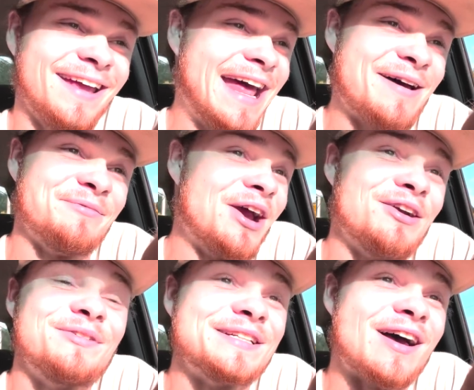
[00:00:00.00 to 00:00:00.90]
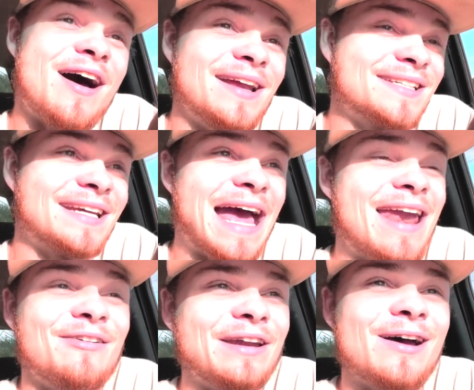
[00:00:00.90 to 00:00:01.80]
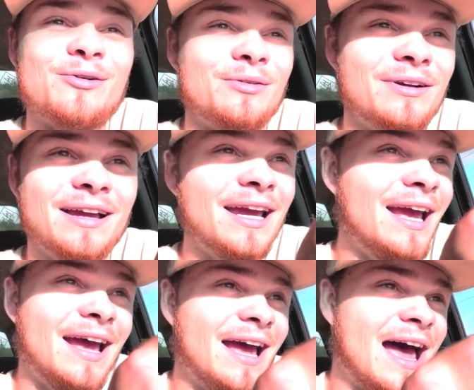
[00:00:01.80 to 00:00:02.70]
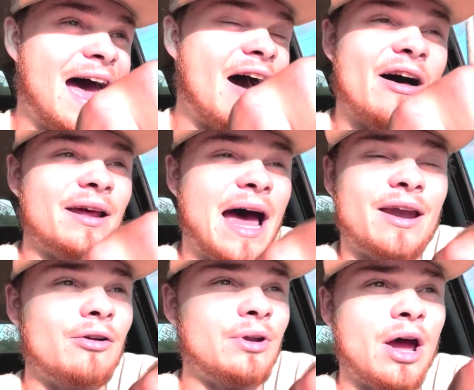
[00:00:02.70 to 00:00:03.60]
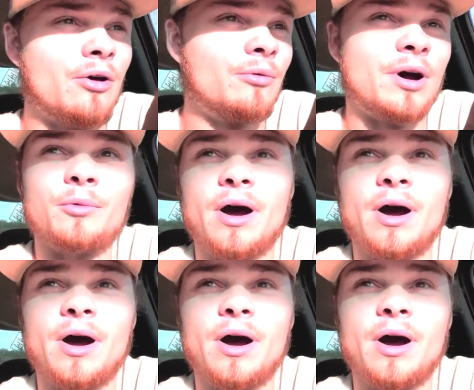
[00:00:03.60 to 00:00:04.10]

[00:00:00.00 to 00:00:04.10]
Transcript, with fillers: I'm nervous, honestly. I don't know what will